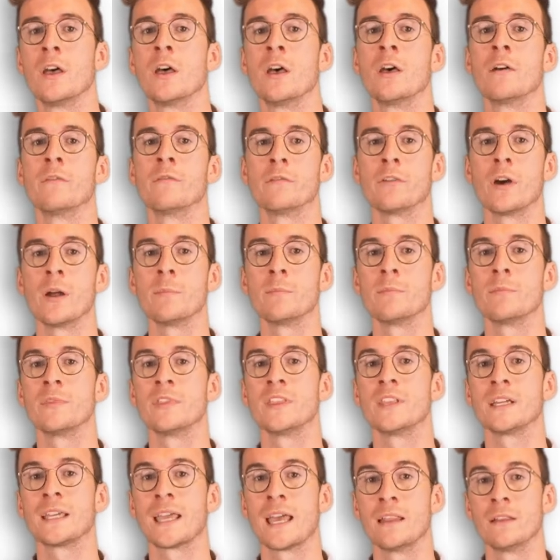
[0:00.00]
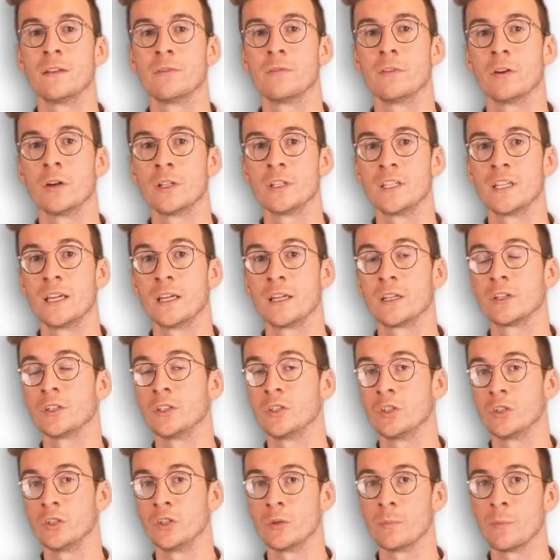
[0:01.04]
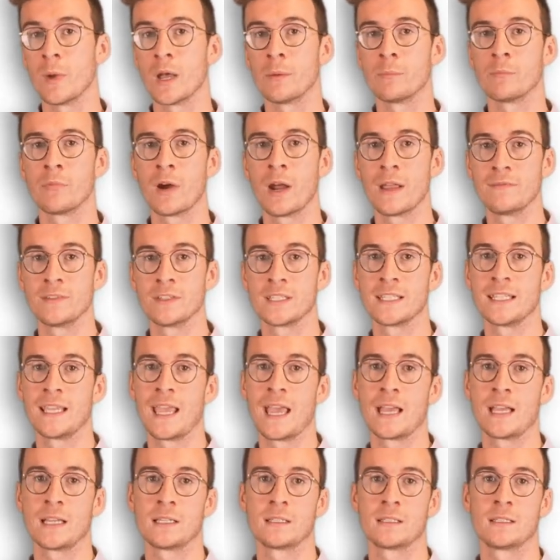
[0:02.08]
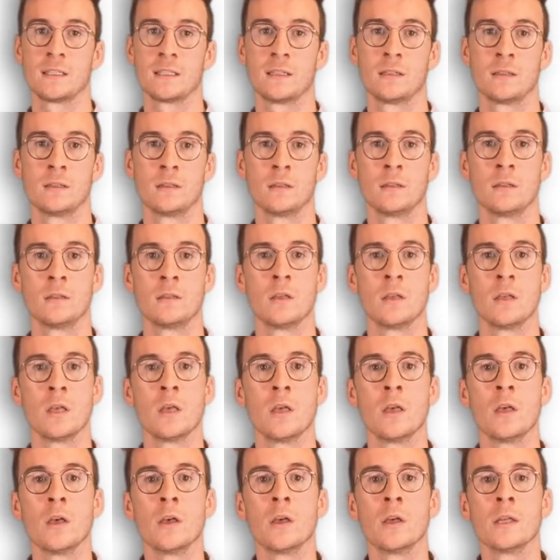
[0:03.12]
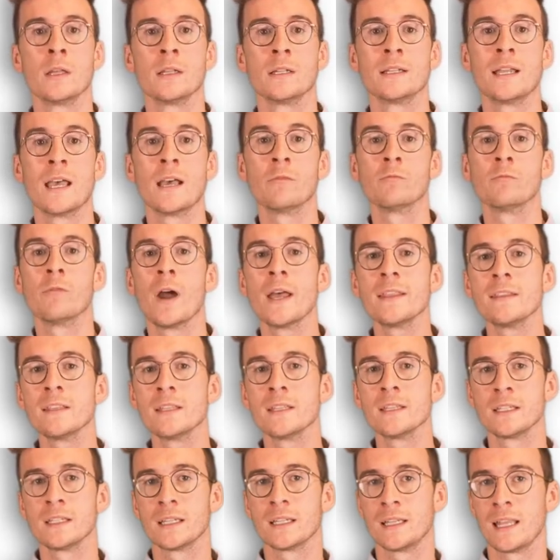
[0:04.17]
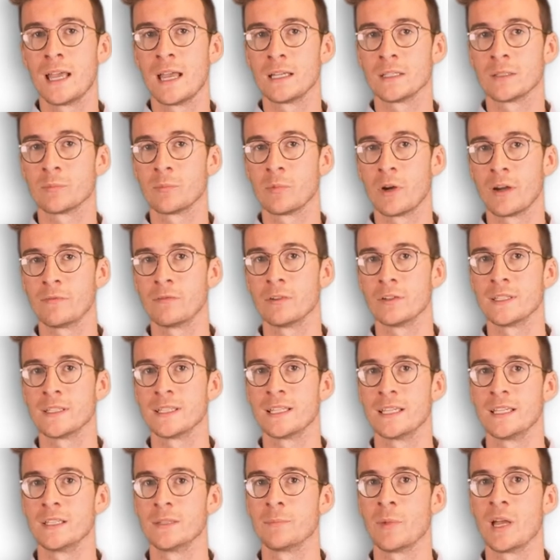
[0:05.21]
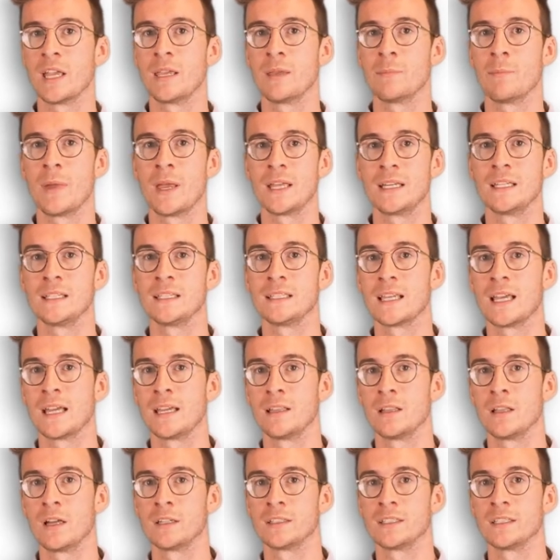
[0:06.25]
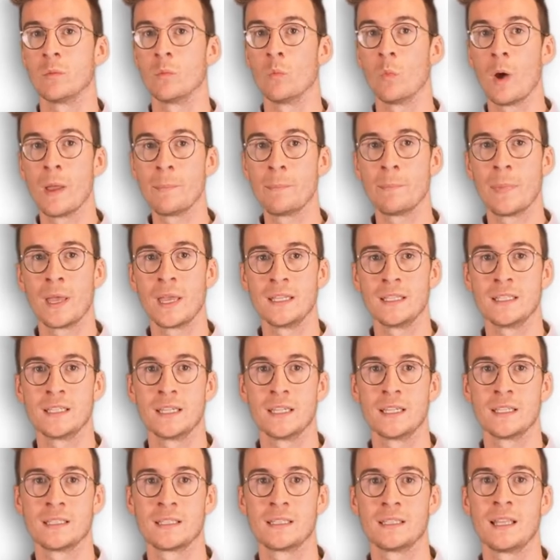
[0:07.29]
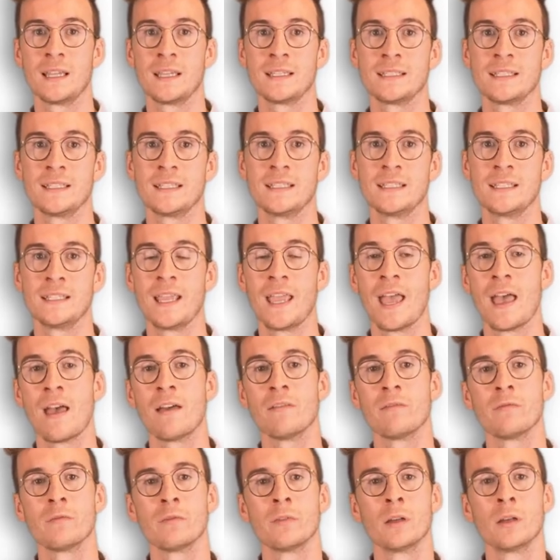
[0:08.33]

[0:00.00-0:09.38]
from the California Consumer Privacy Act. Now, rather than collect preferences by embedding dialogues in web pages like TCF,